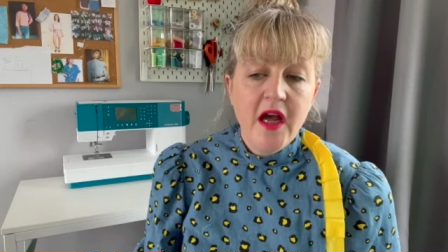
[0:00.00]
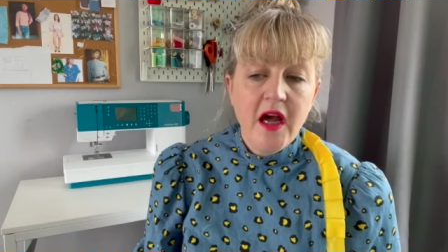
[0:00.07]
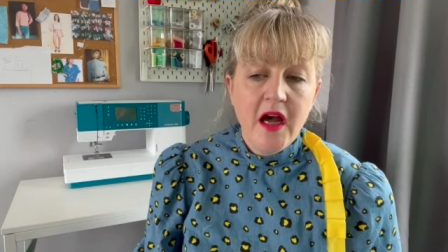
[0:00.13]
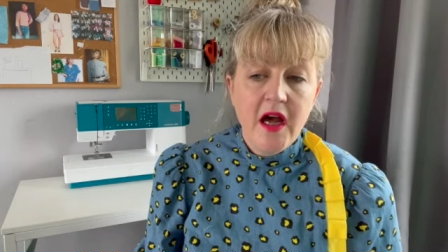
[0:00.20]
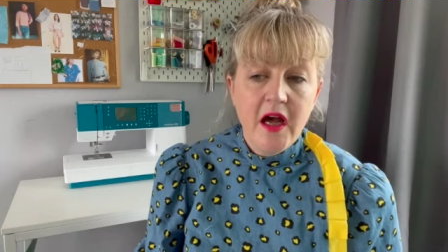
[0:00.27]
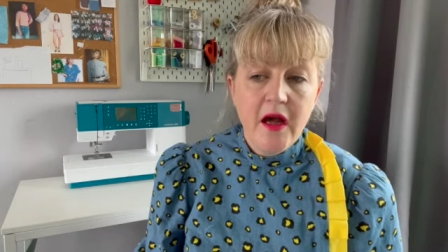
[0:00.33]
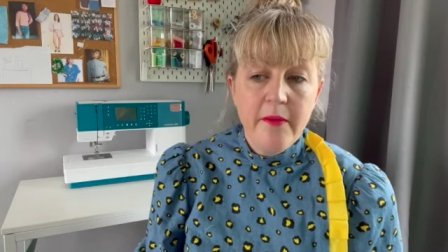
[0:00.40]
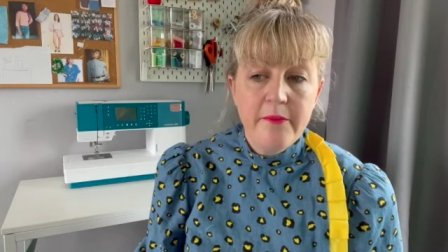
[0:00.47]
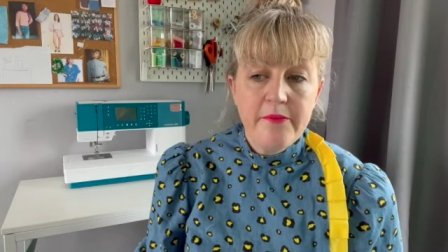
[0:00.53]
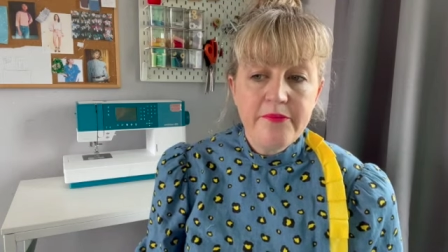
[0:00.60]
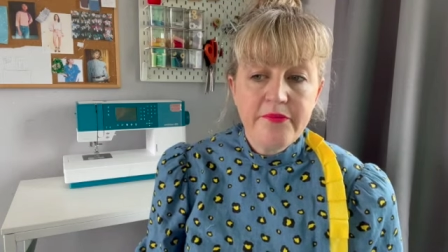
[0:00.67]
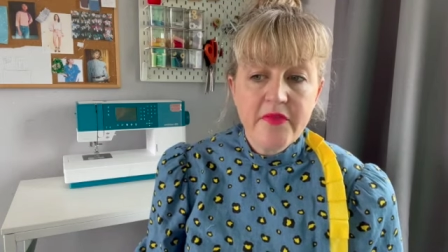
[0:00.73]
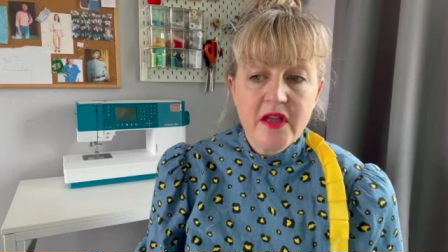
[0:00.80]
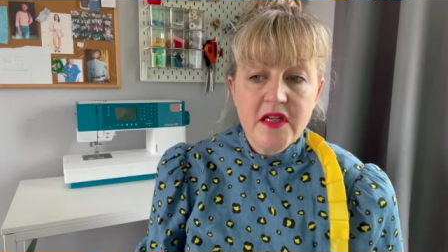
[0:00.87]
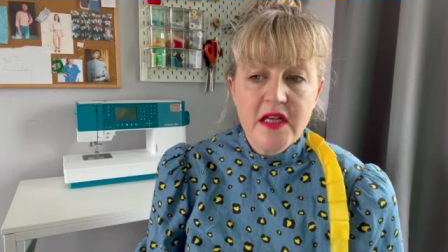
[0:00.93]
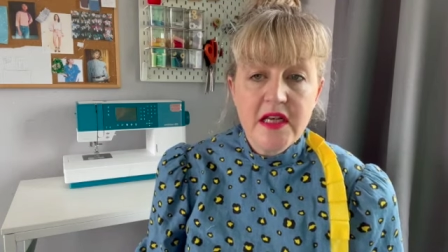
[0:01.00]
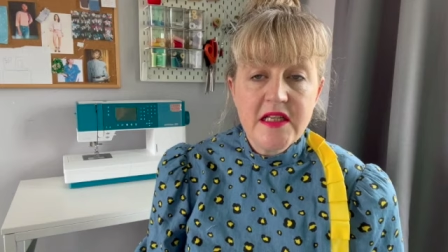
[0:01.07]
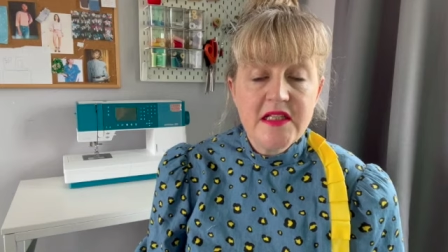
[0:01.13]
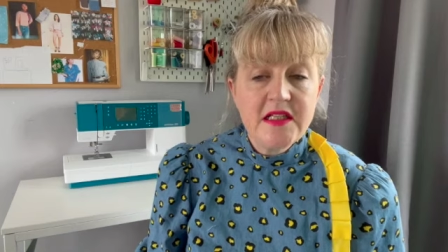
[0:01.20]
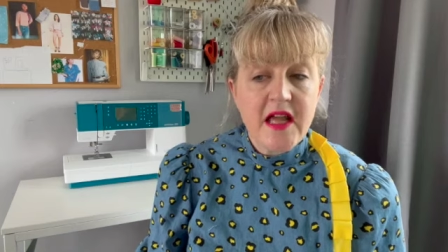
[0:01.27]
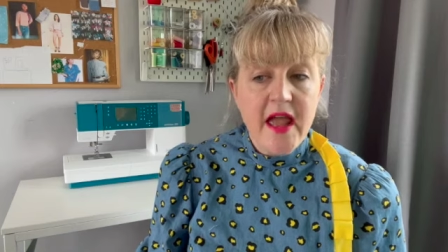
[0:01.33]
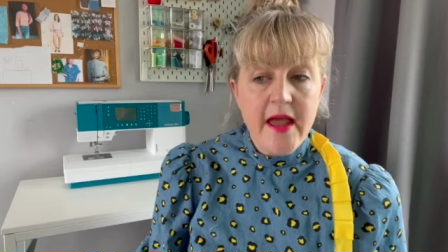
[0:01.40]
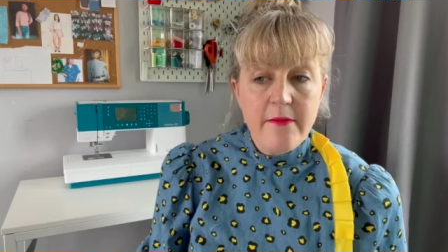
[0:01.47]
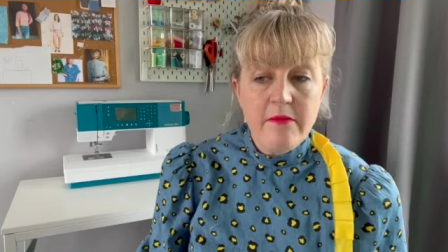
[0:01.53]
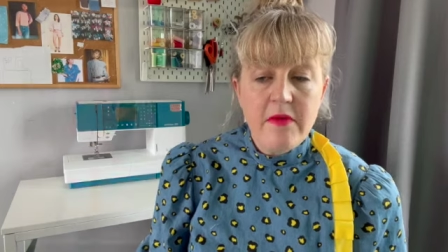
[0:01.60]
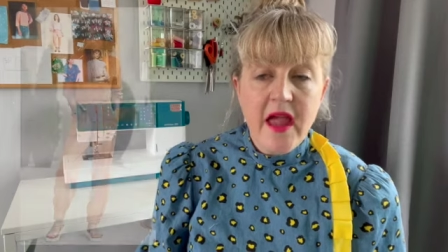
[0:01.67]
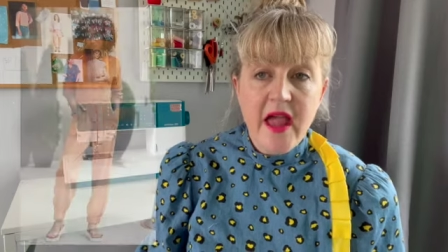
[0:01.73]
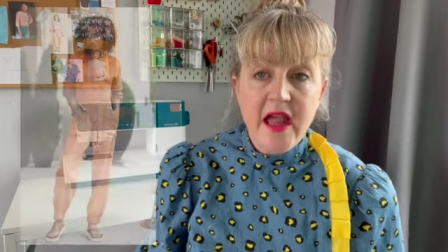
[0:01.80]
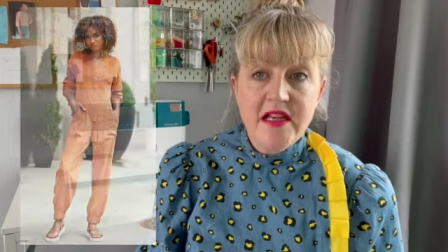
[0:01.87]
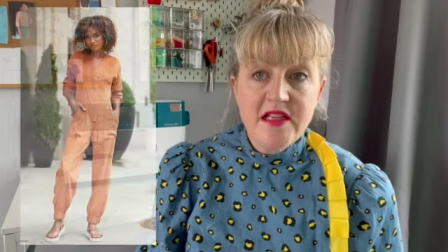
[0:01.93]
Um, and it's
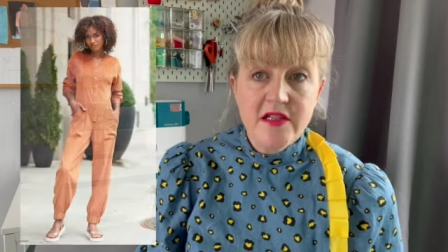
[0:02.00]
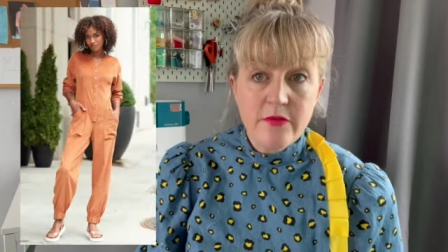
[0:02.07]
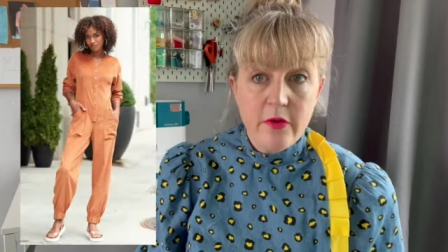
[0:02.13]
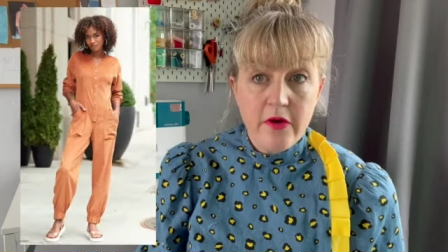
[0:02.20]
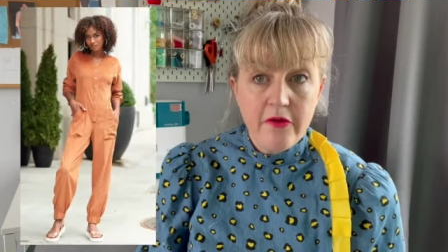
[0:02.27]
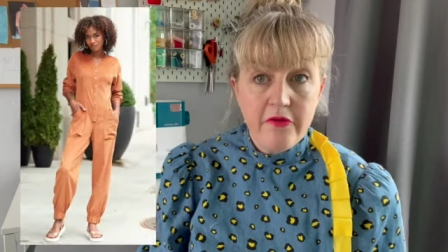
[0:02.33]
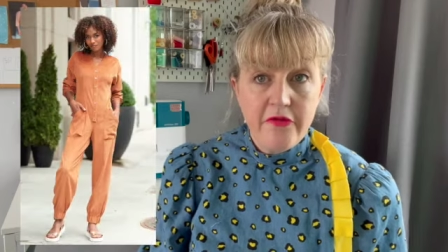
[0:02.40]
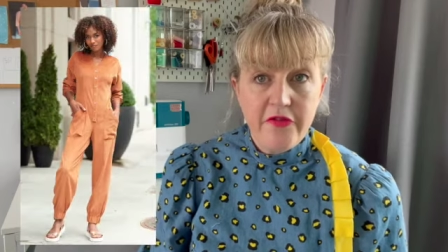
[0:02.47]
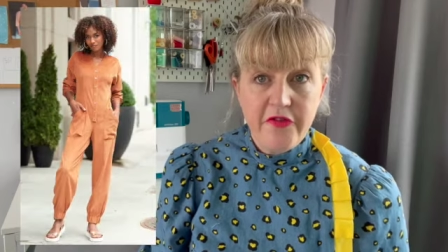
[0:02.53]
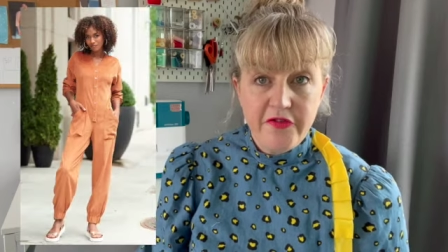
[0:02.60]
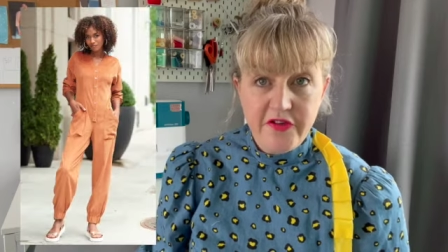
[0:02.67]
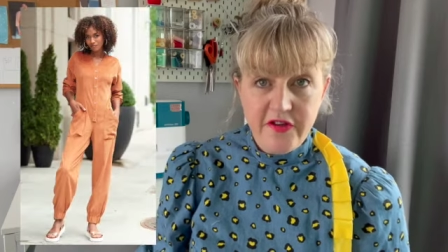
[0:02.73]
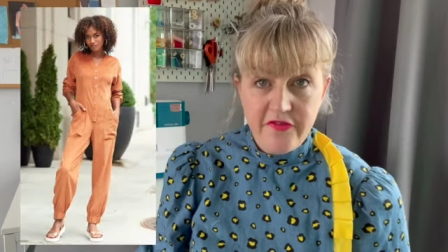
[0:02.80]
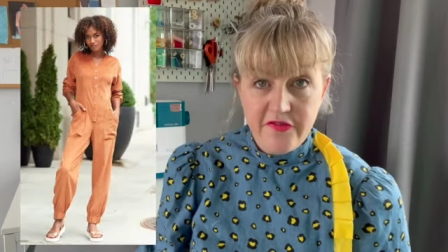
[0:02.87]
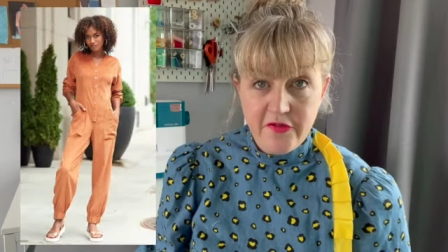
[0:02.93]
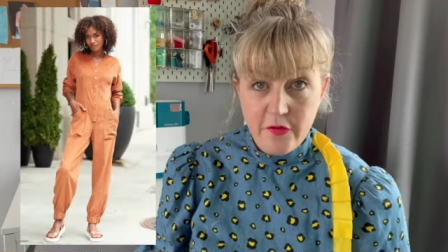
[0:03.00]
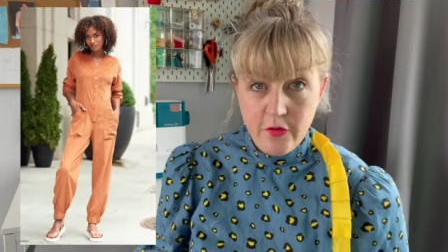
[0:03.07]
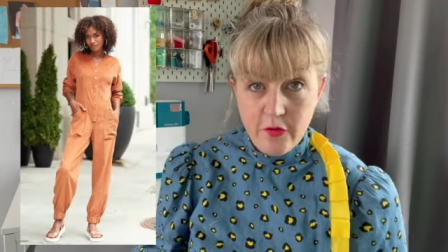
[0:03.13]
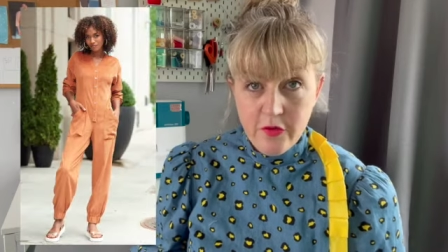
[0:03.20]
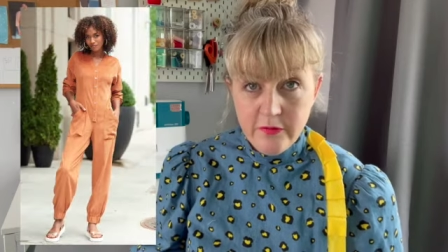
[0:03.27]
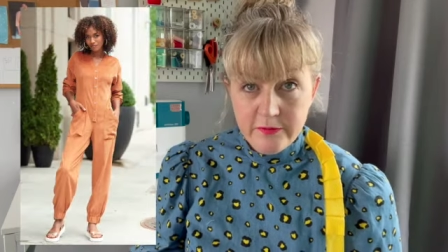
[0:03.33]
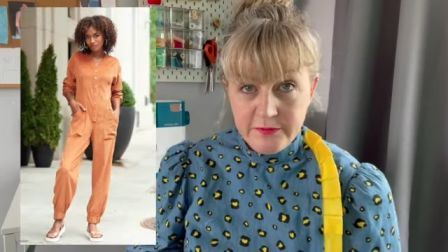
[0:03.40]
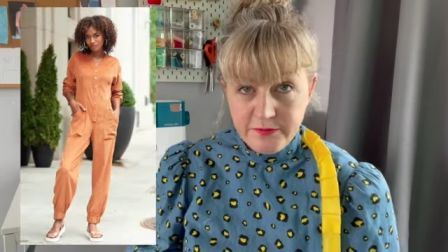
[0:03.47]
M8154.